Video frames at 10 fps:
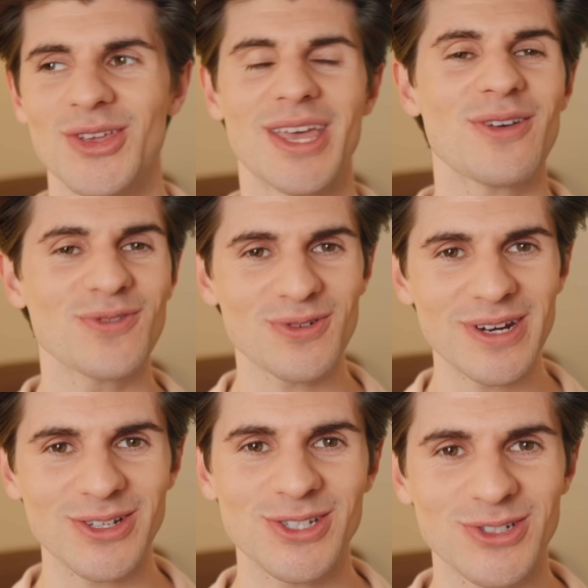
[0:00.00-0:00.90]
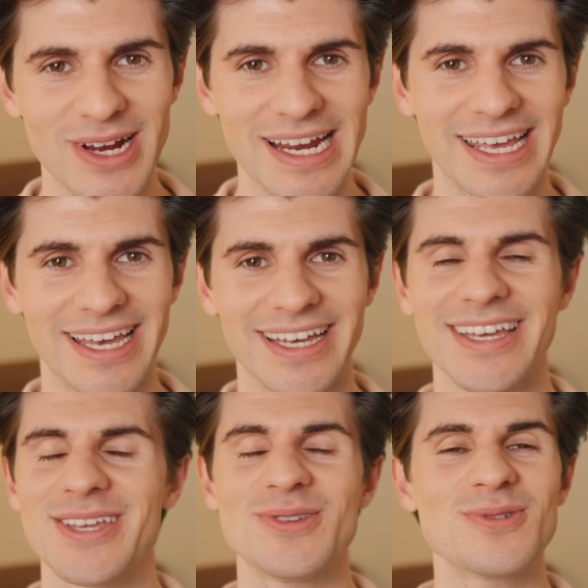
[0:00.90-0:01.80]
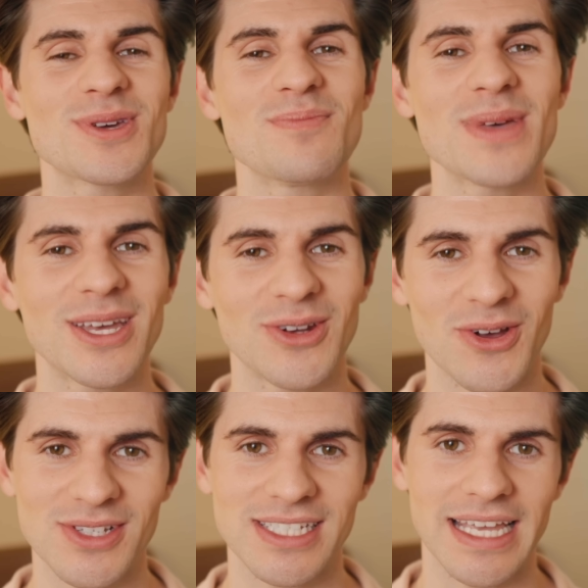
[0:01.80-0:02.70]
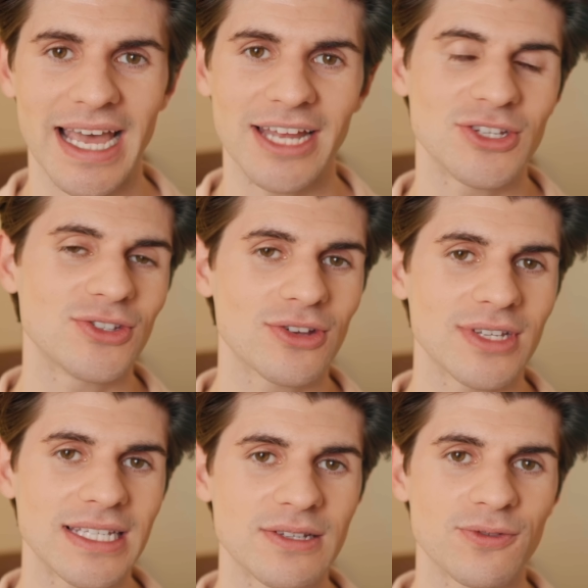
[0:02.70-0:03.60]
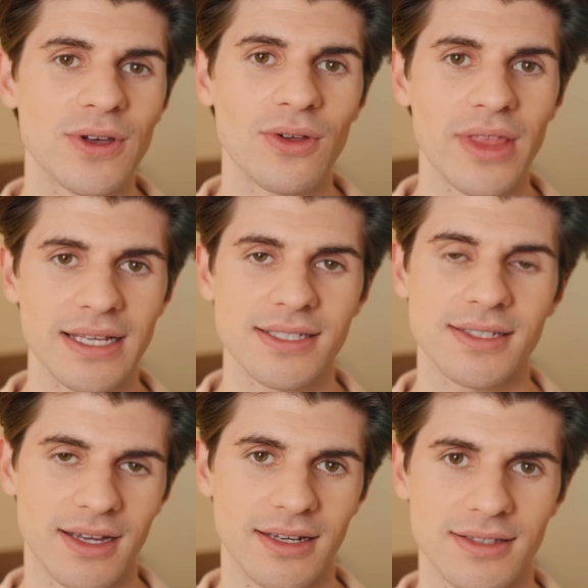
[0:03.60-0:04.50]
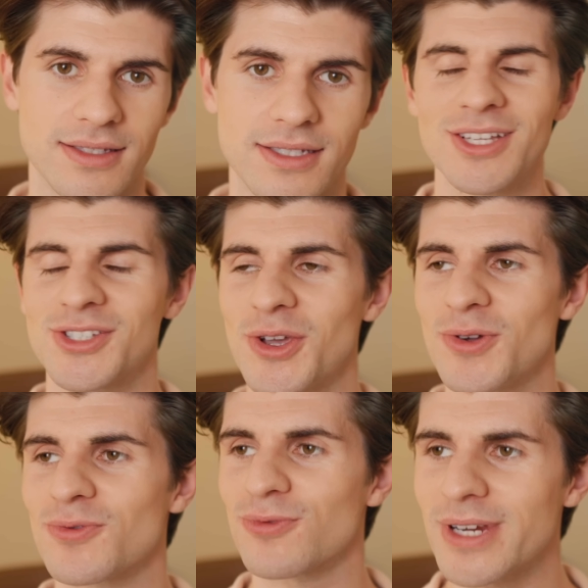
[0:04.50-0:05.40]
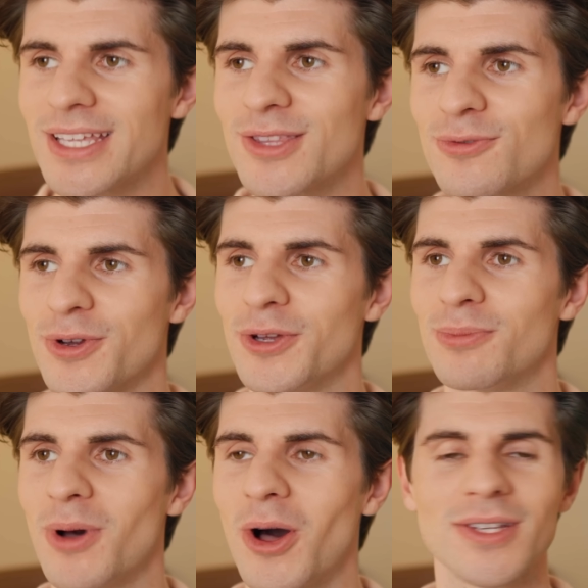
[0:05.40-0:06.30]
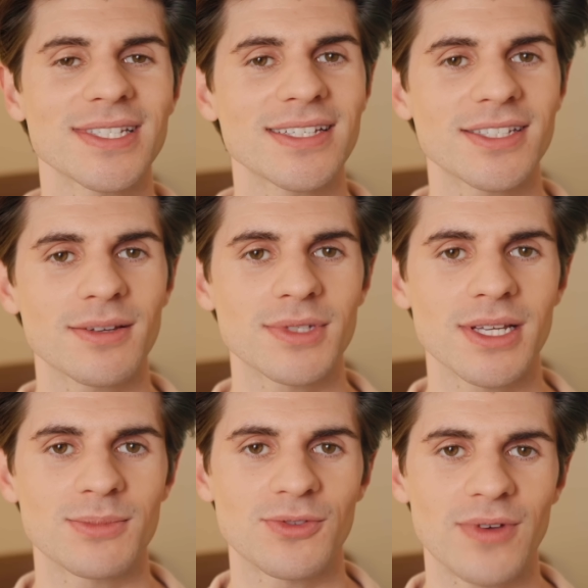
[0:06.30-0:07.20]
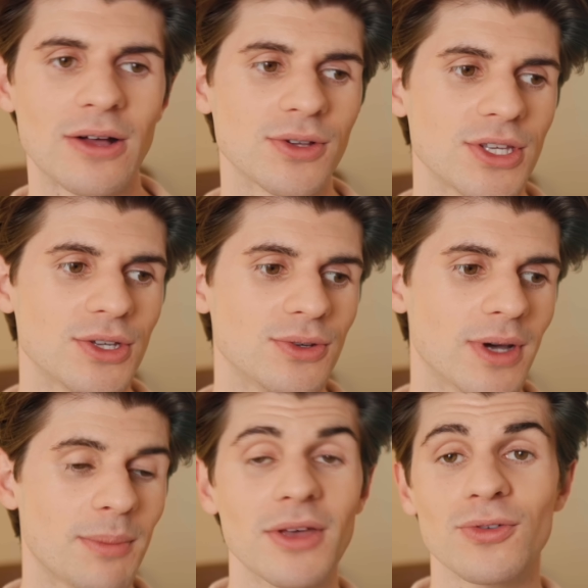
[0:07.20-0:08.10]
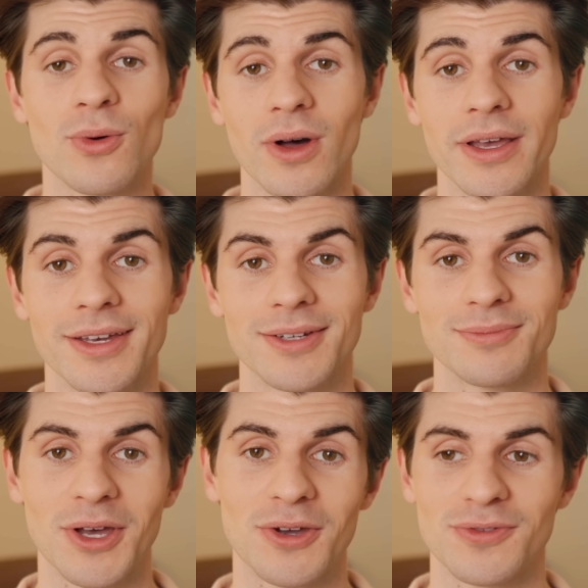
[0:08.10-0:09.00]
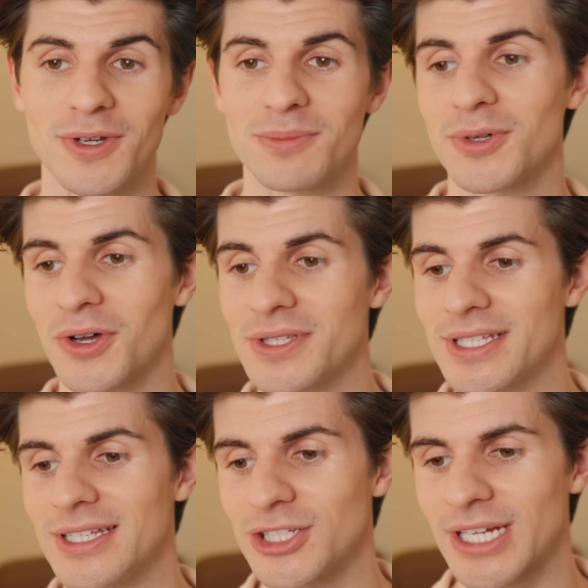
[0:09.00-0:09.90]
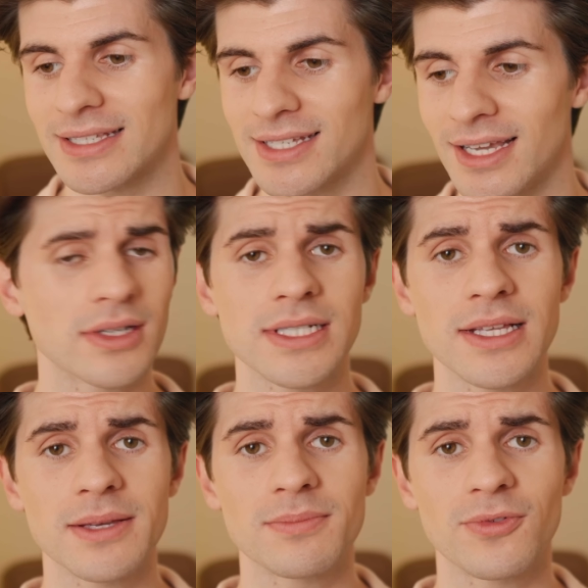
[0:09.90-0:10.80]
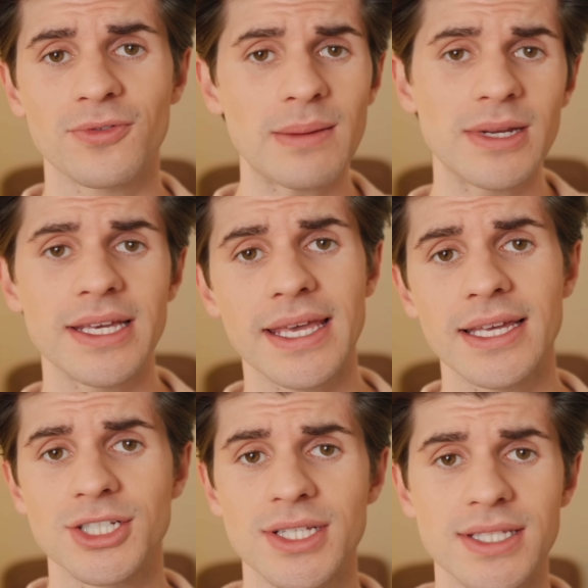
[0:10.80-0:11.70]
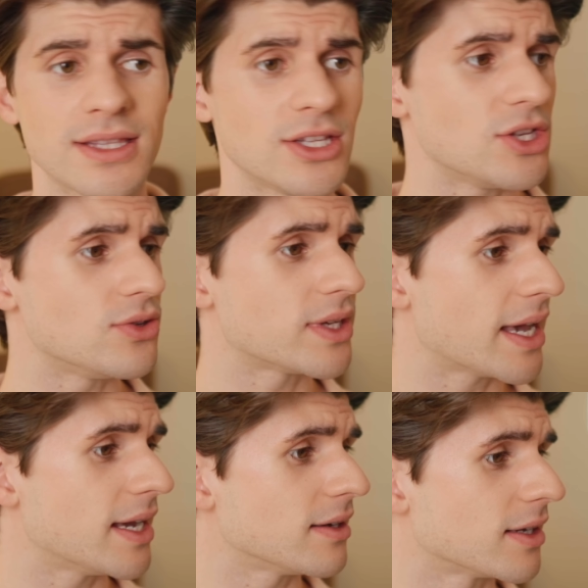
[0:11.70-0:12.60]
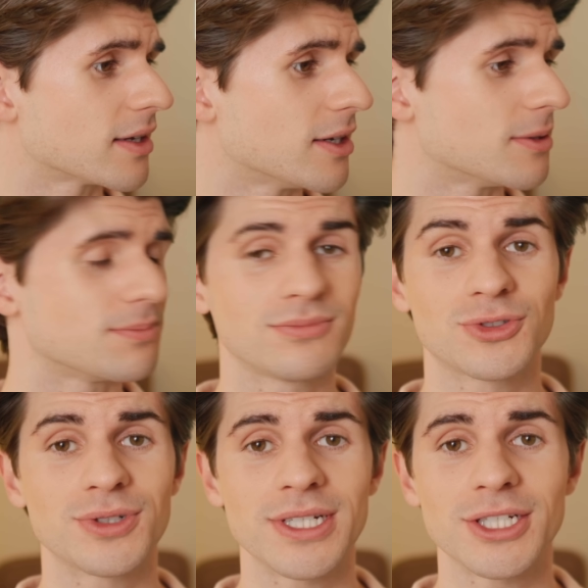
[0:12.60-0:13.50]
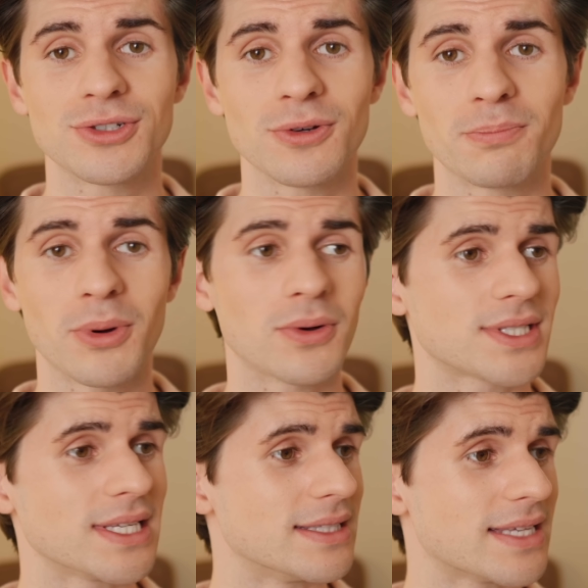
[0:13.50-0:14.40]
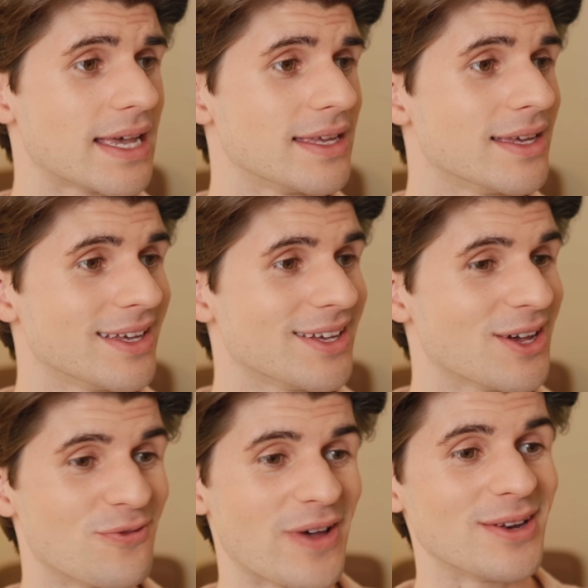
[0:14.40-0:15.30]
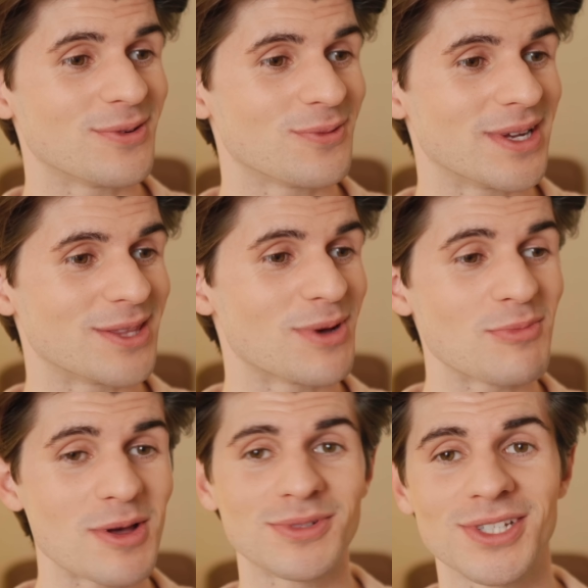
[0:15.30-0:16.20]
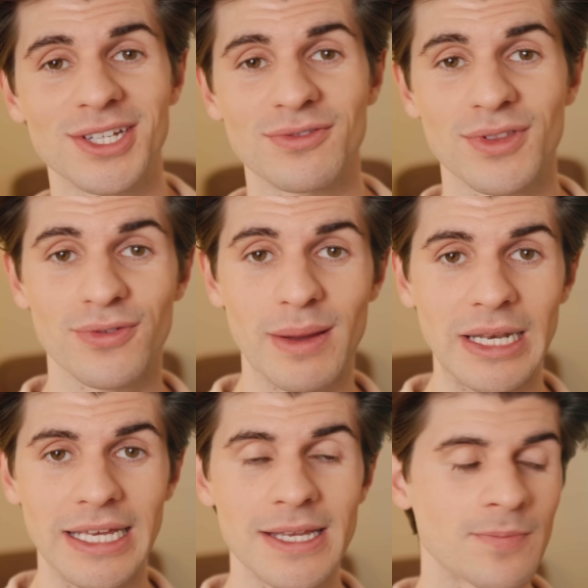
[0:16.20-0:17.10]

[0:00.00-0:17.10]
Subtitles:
if you're in Australia, you can be an Aussie and you don't need to fill that silence. So read the room. Aussies sometimes value a bit of quiet over constant chatter. Honestly, family occasions in the UK, like our traditional Boxing Day event with my mum's side of the family,